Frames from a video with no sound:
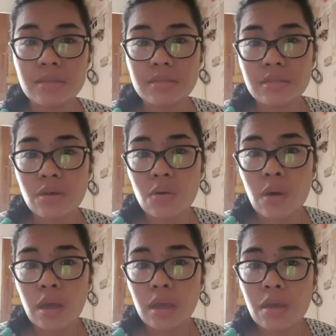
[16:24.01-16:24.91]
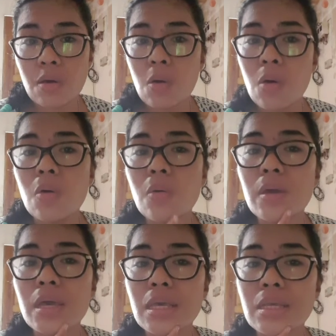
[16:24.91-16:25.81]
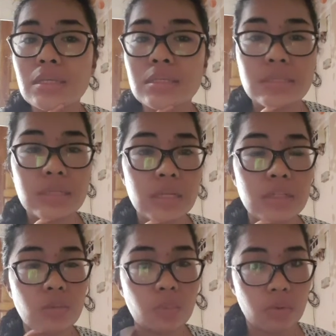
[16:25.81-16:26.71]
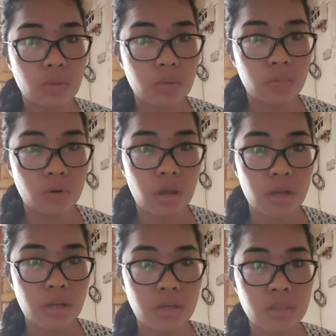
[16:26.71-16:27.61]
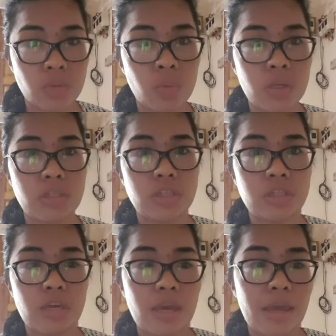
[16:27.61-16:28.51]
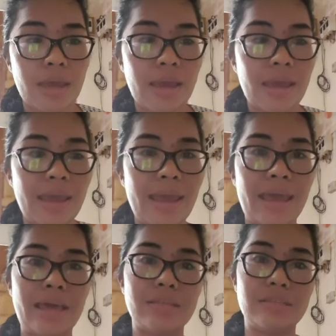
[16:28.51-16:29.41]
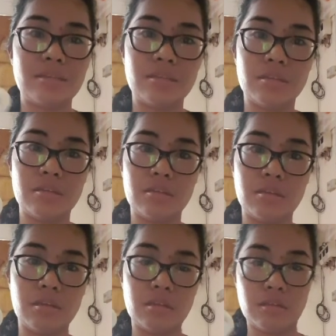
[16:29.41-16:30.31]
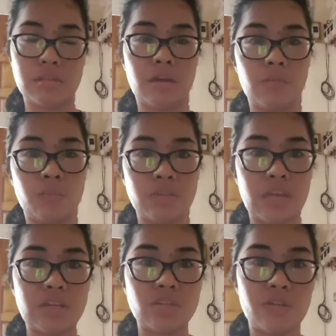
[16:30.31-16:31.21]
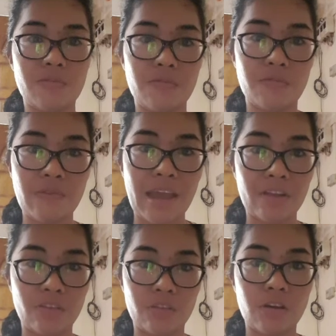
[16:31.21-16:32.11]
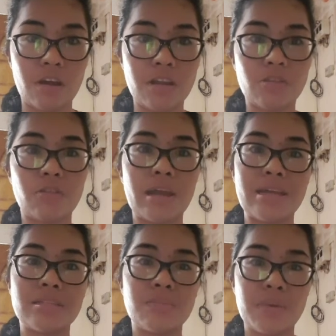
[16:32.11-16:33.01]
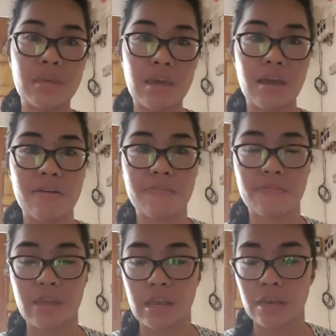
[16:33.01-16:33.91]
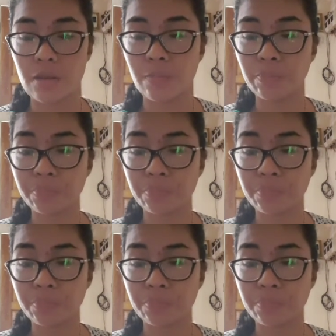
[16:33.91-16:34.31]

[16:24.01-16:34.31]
So I always need to put on products which has a sun protection factor on it, or SPF. And